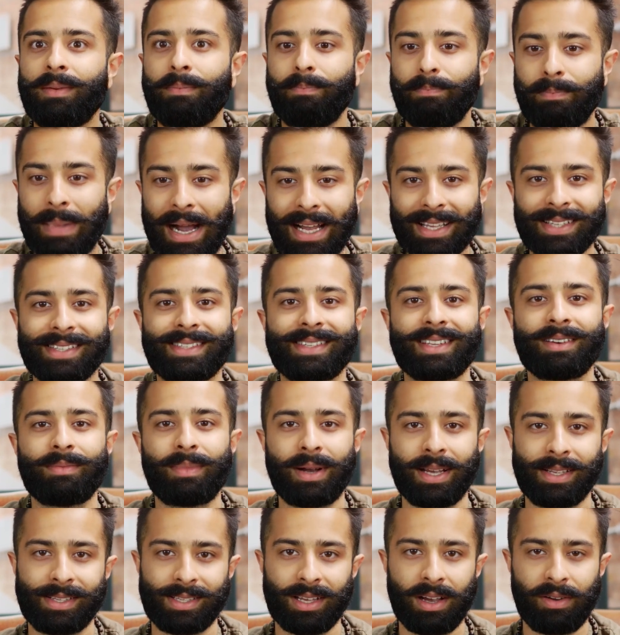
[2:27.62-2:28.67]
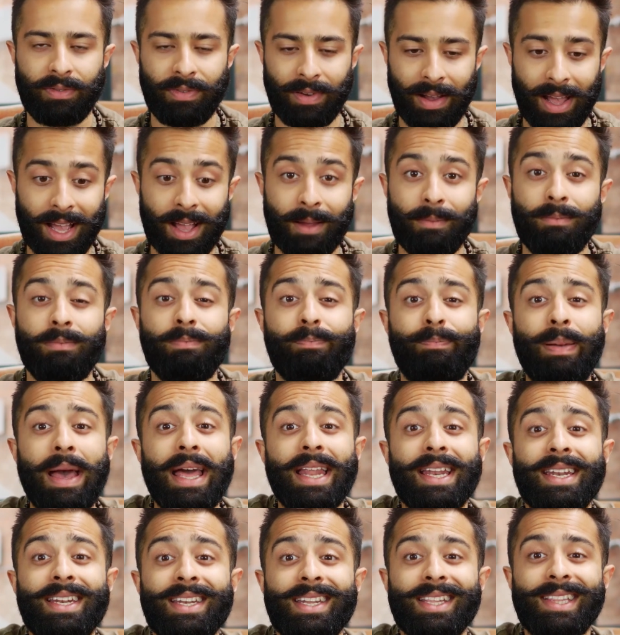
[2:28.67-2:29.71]
master myself, if I can
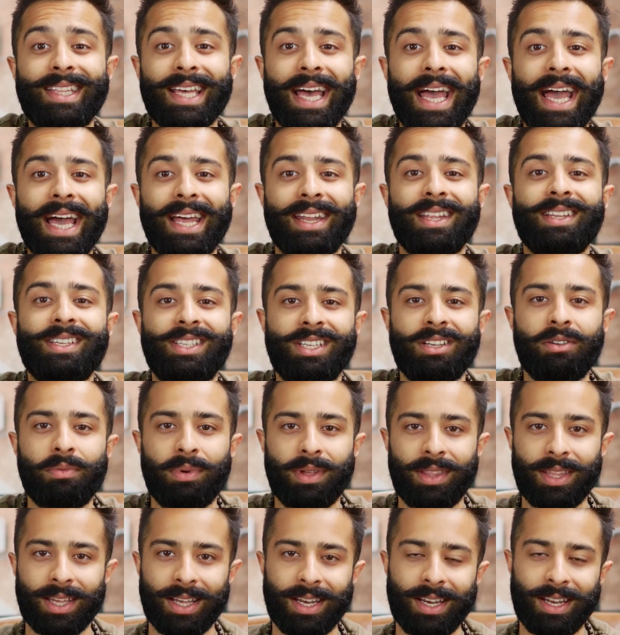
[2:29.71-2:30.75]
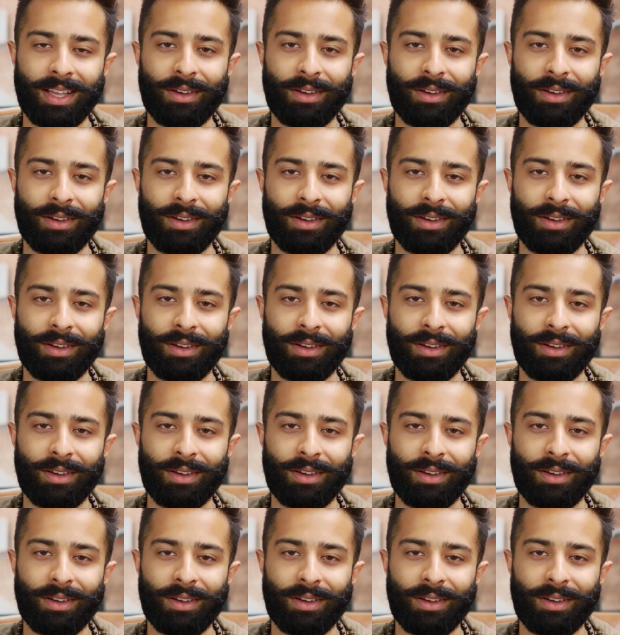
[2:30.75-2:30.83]
bend the energy within,